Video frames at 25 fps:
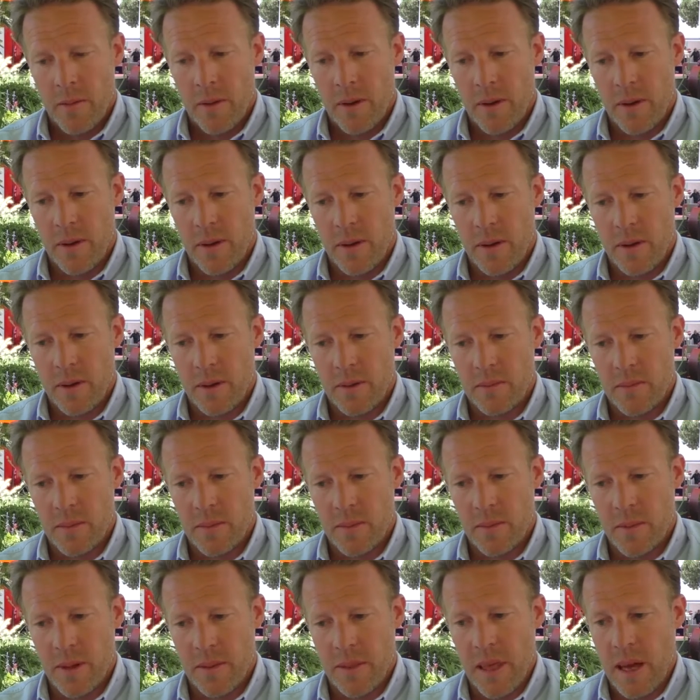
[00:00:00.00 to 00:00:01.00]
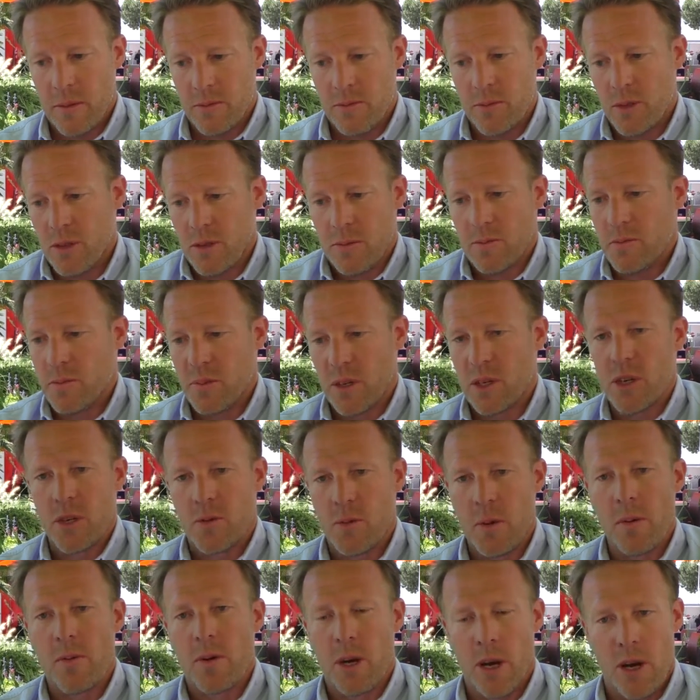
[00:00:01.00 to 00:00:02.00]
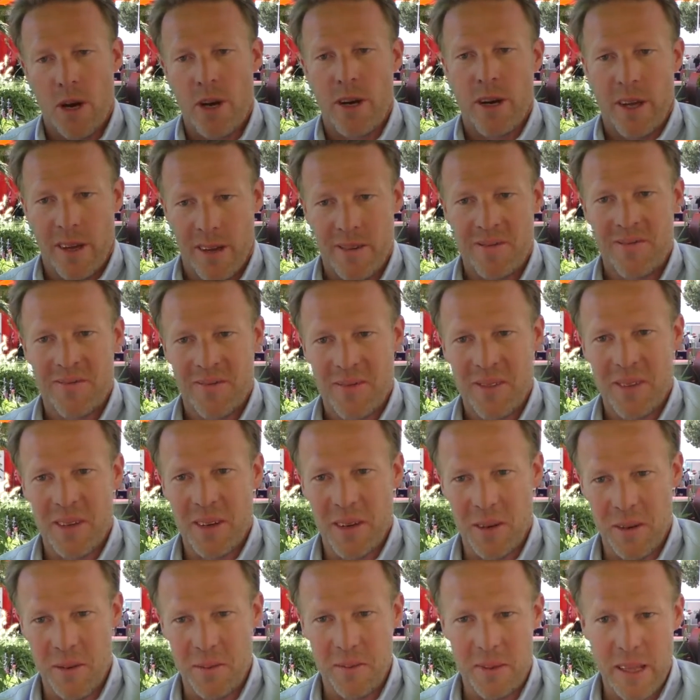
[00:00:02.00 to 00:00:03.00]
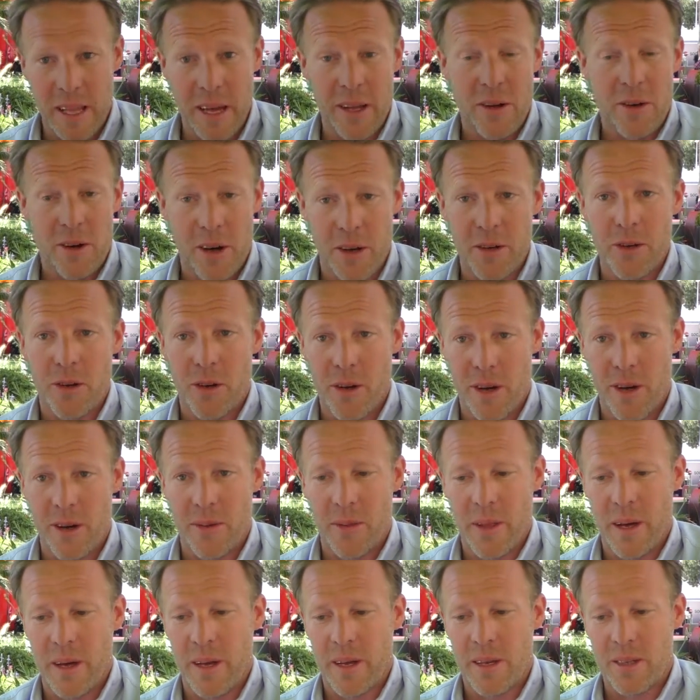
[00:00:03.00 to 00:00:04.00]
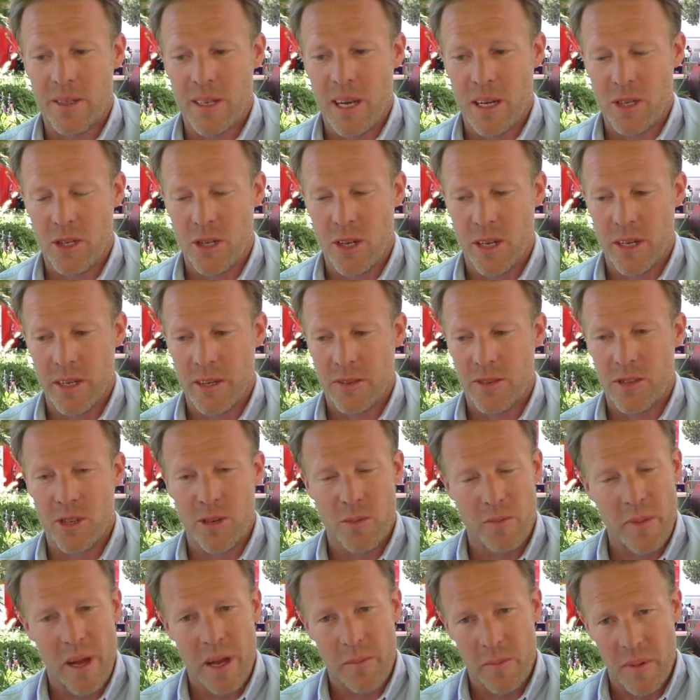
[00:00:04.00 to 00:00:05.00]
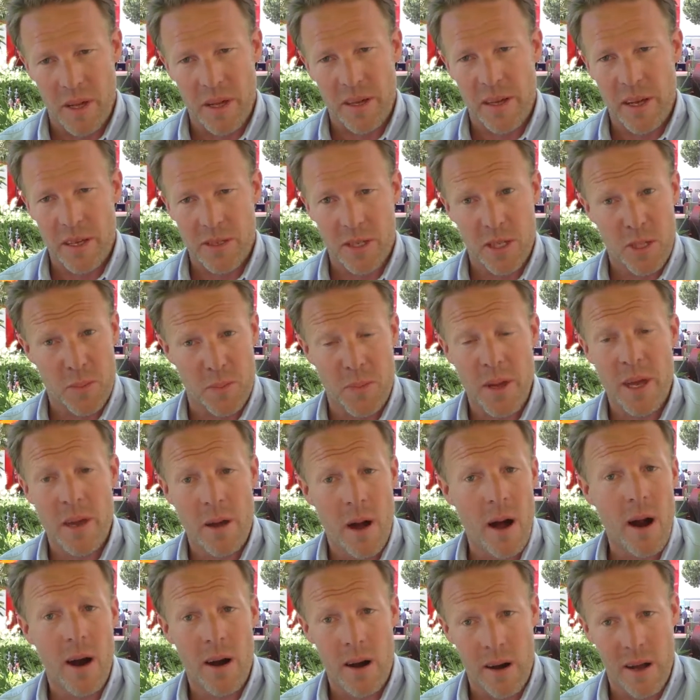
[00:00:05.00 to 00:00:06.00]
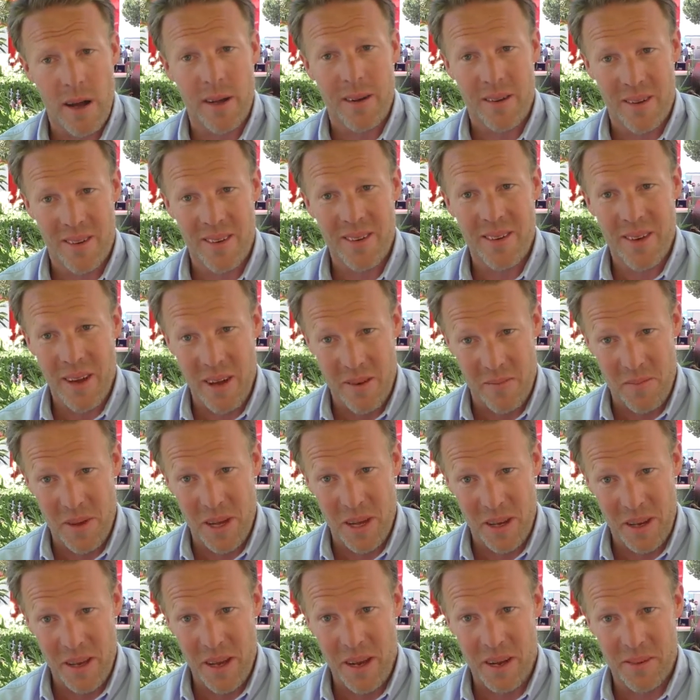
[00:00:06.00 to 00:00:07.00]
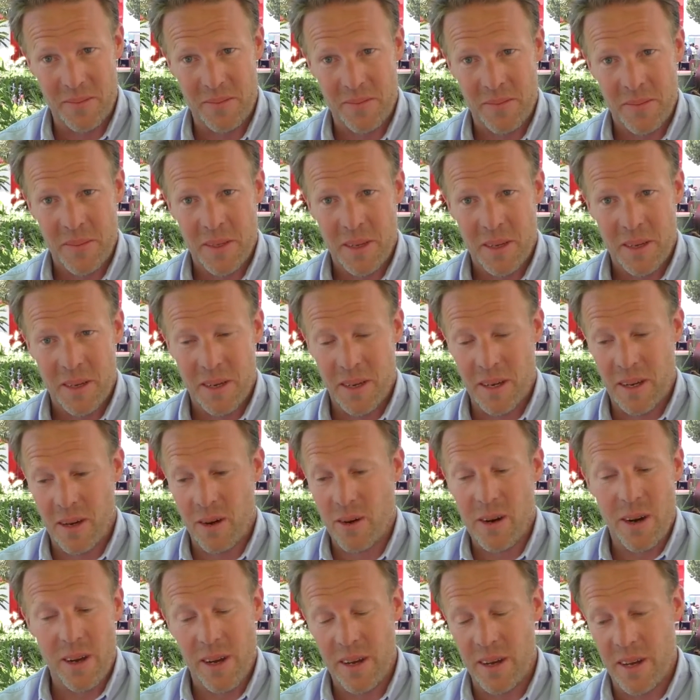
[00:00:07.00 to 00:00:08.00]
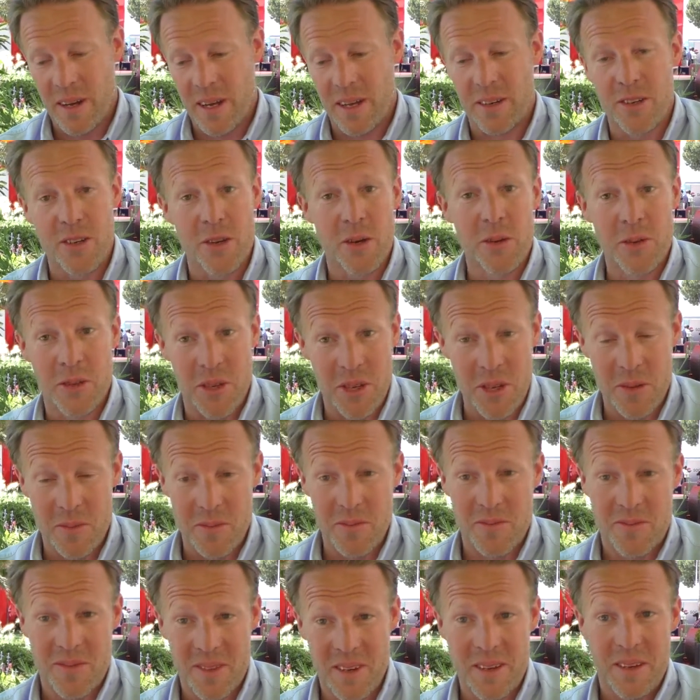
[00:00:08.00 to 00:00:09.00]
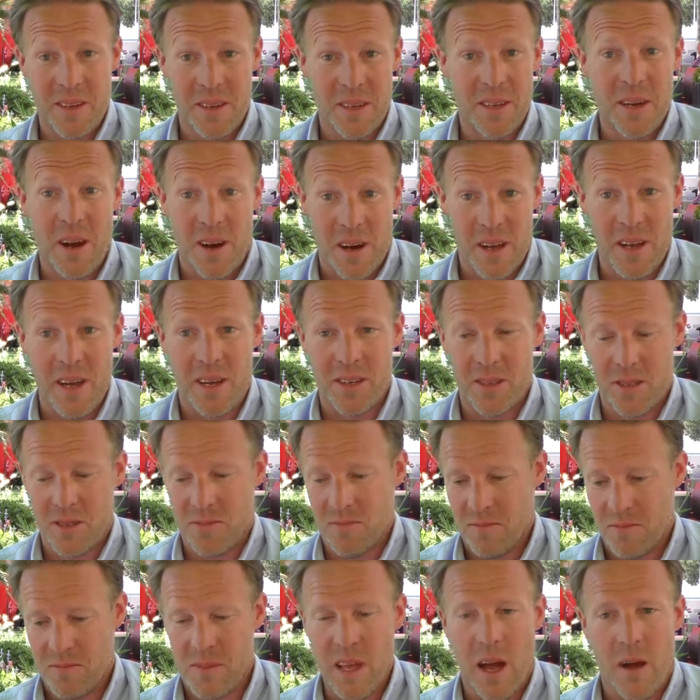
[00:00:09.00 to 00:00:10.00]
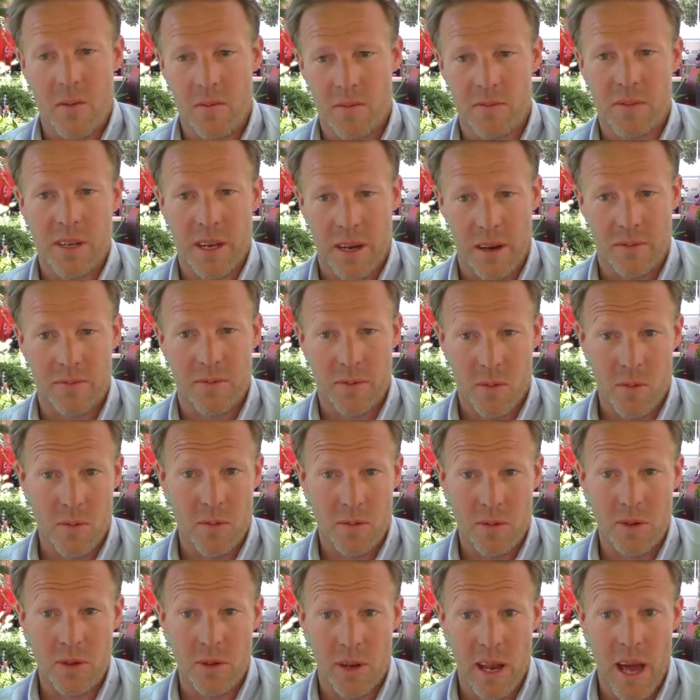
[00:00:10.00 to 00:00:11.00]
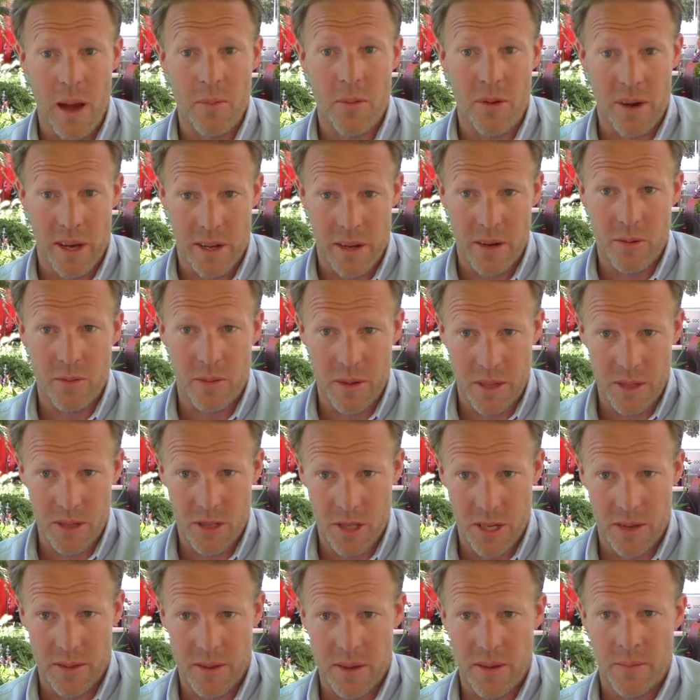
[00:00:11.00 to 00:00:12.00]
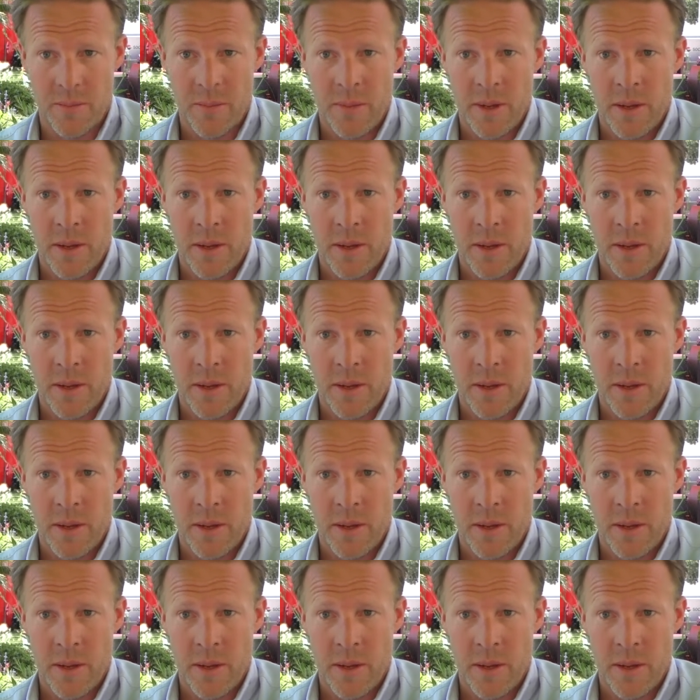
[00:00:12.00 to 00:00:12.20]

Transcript: Uh, and that was because we were learning. Uh, later on, you learned that it's actually two main medias: it's PR and and media, uh, or uh, and YouTube. Uh, in our case, that kind of collaborated with each other.